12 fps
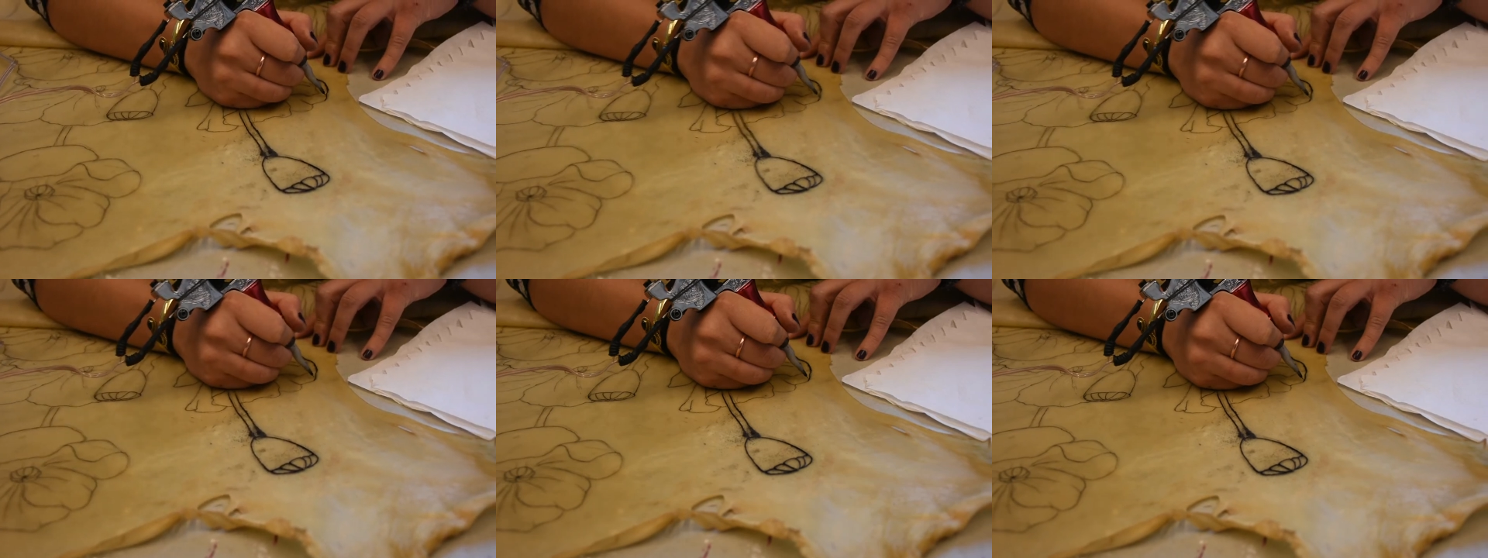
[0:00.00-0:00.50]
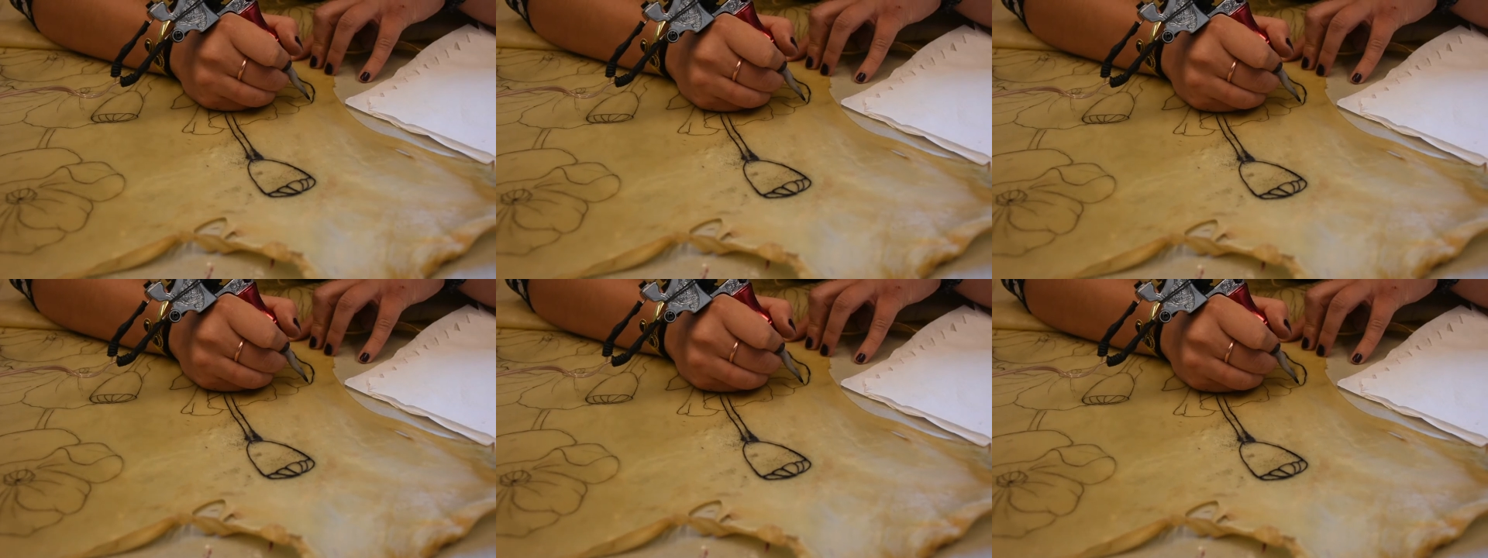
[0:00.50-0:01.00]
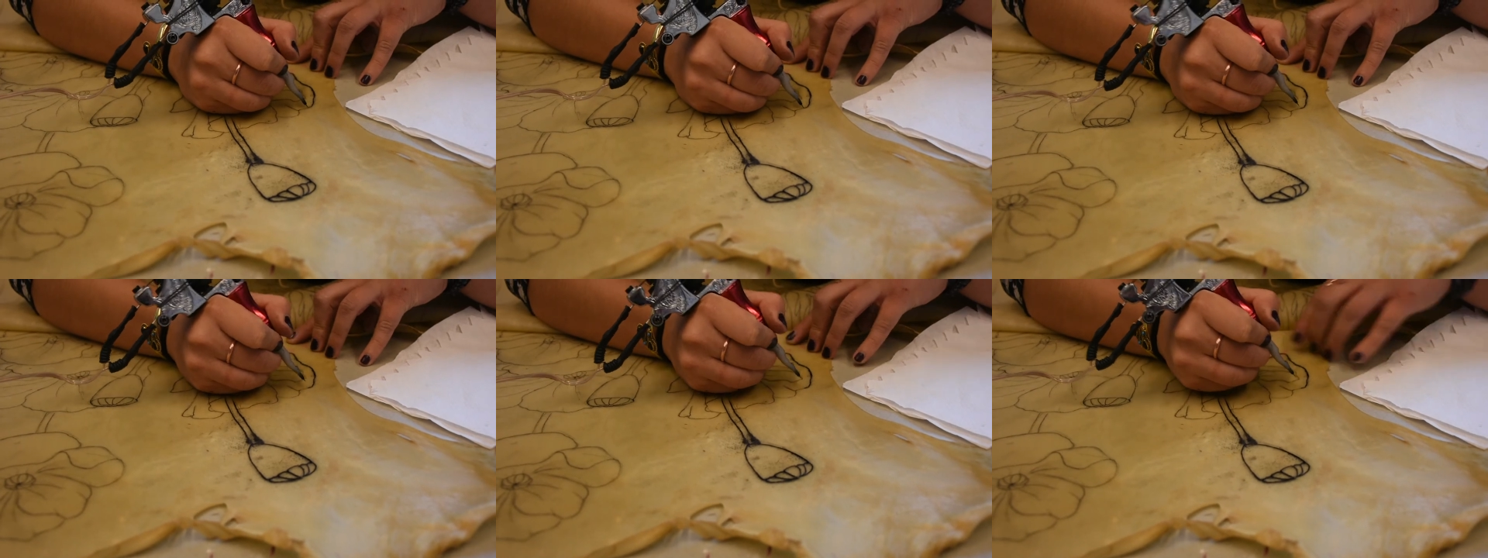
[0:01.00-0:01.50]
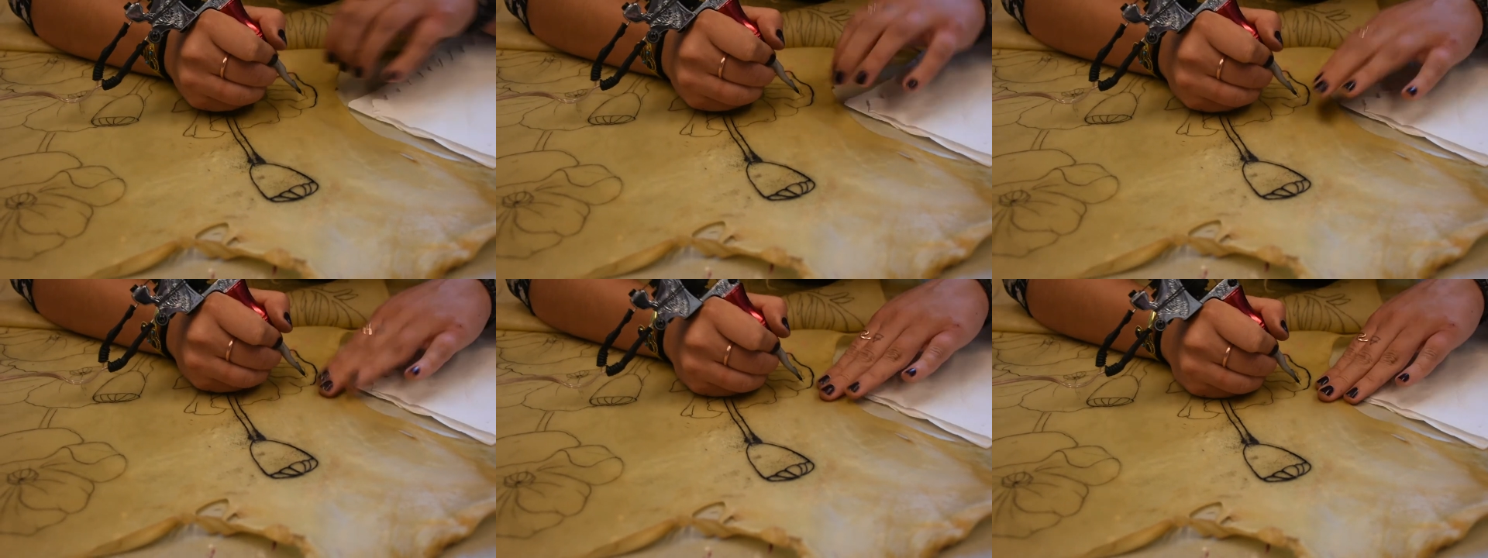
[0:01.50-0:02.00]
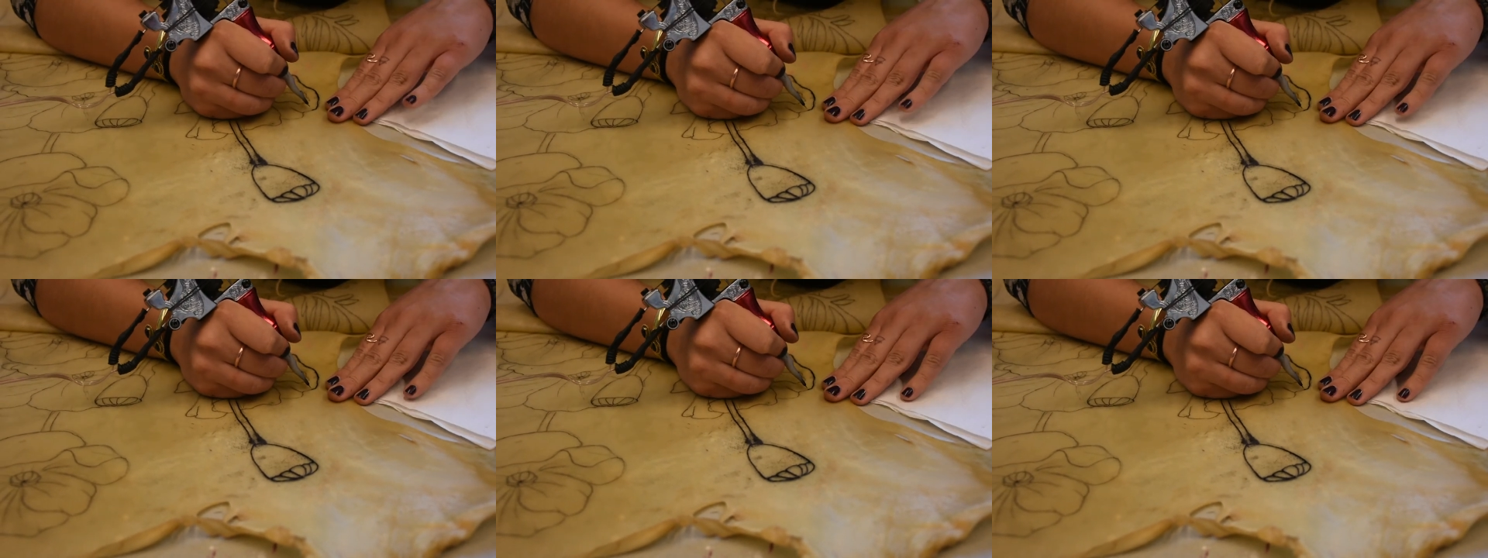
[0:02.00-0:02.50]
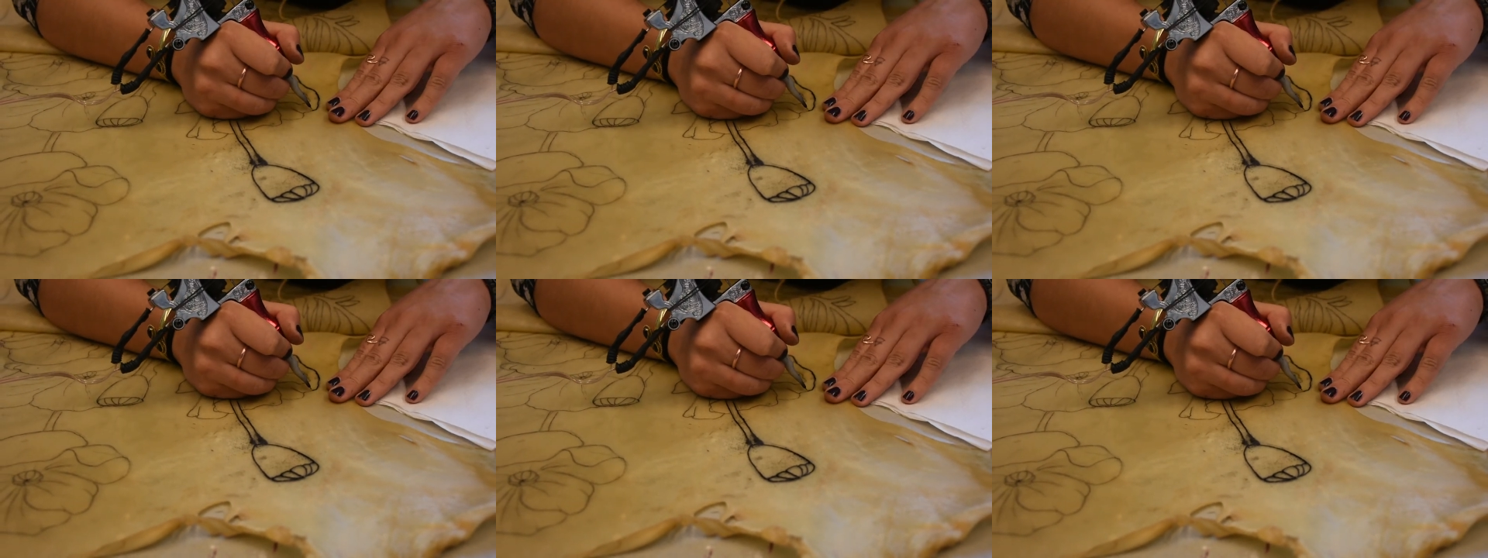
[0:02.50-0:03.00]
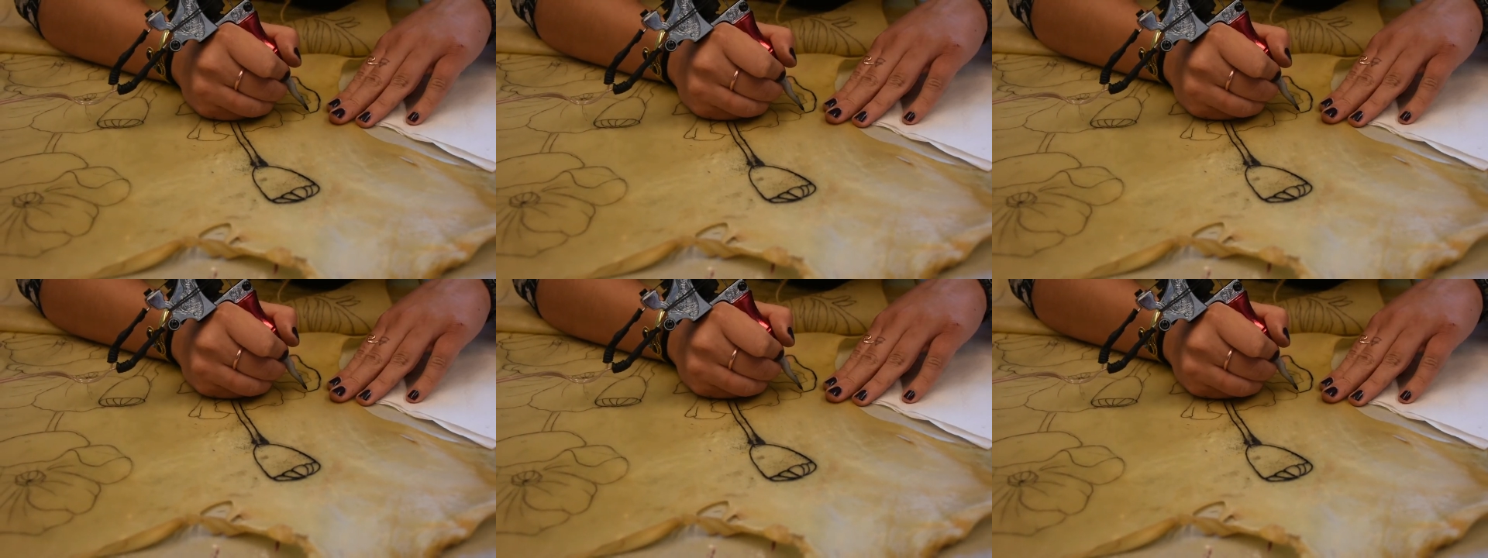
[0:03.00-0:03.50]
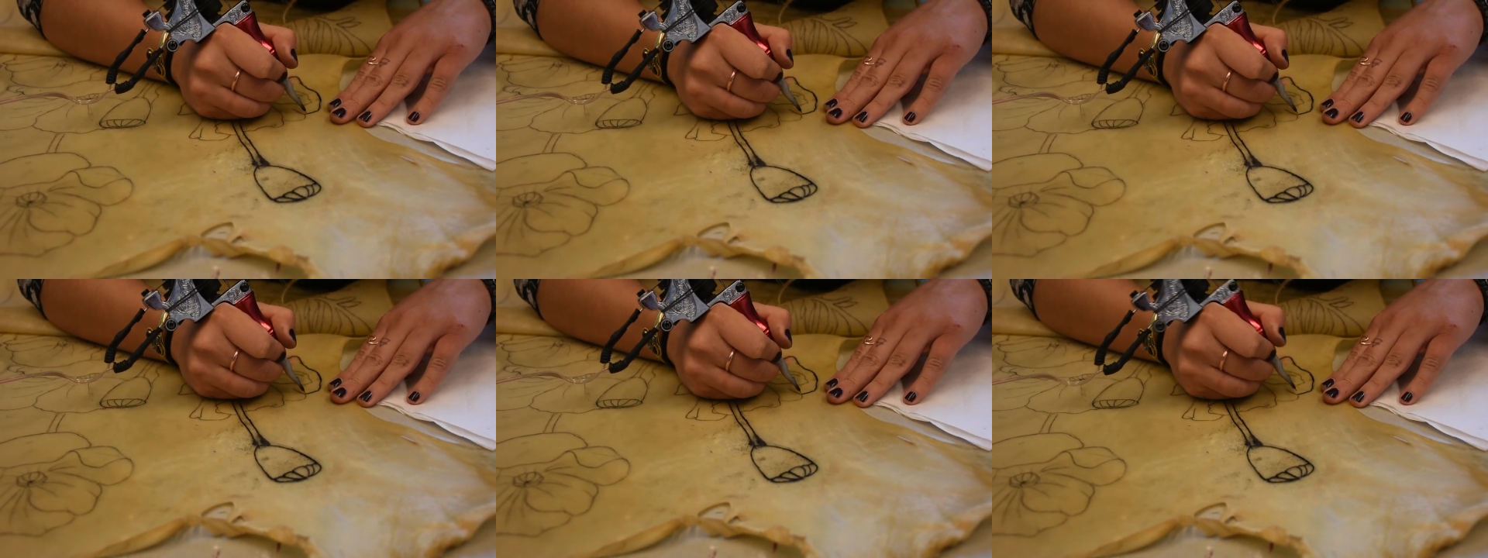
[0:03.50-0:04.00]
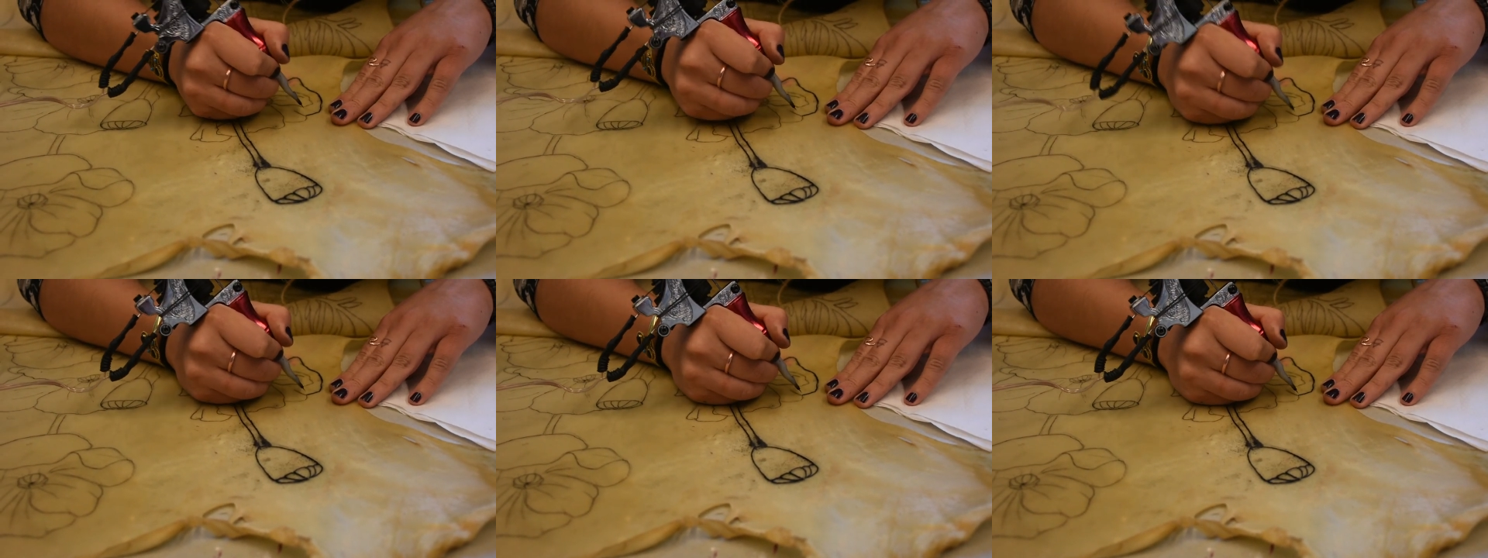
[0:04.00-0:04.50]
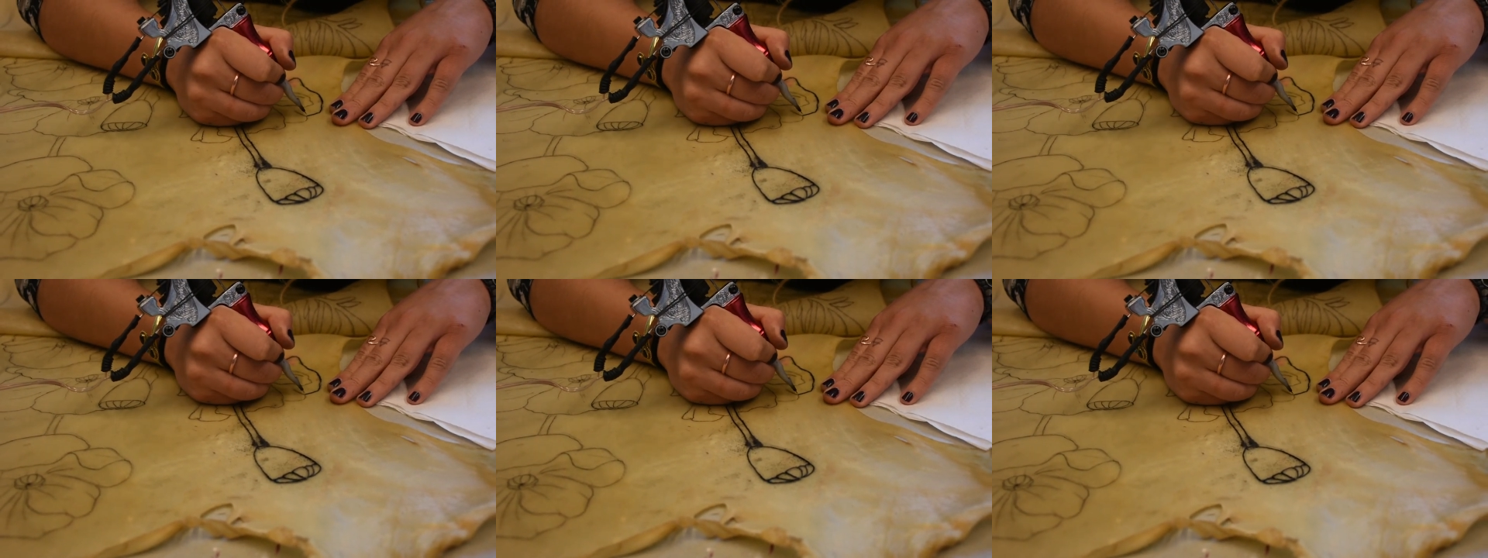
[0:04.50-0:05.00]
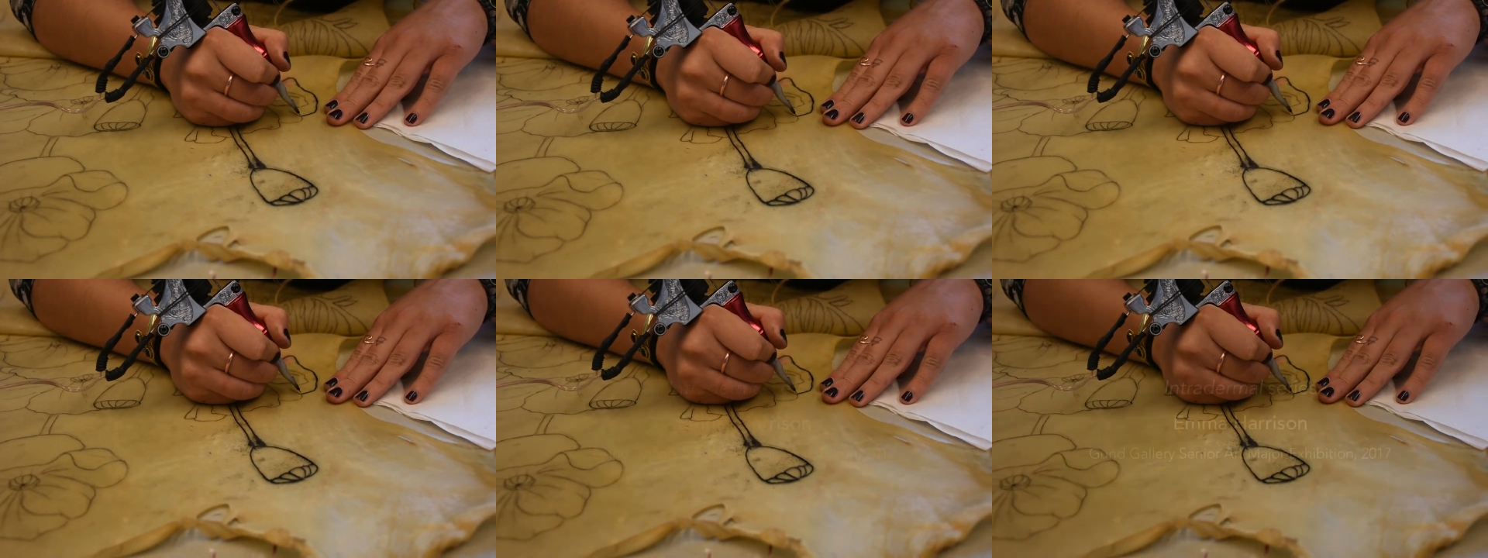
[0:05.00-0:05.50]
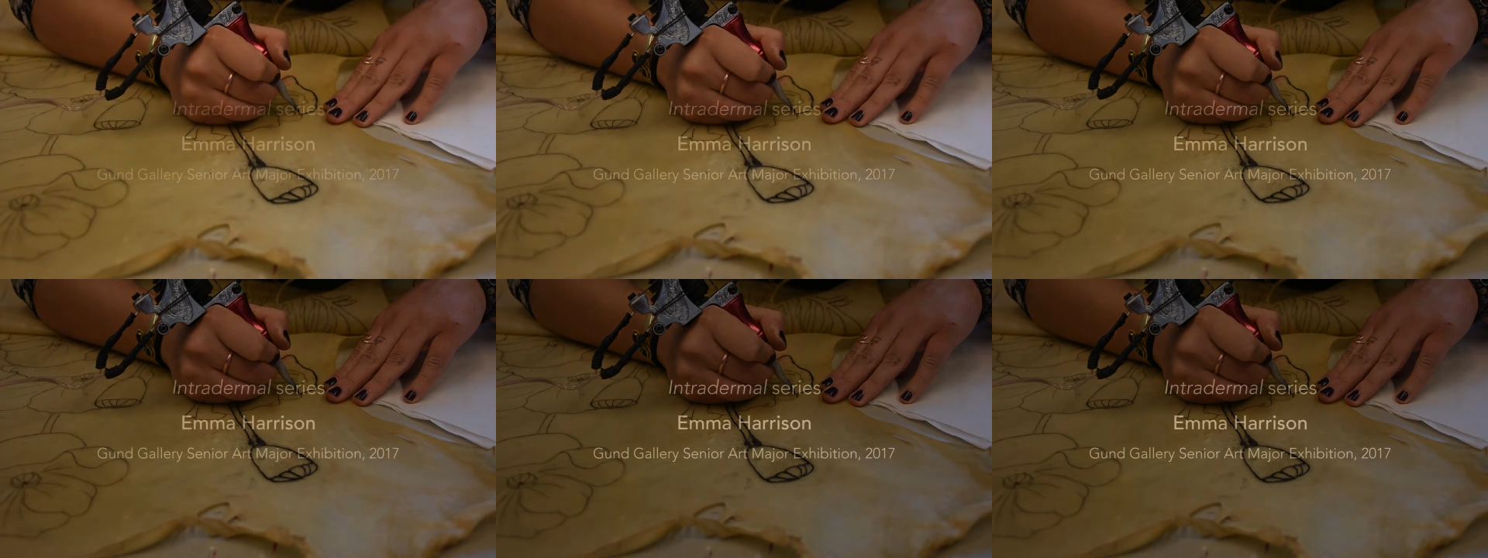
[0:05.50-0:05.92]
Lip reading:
(no speaker visible)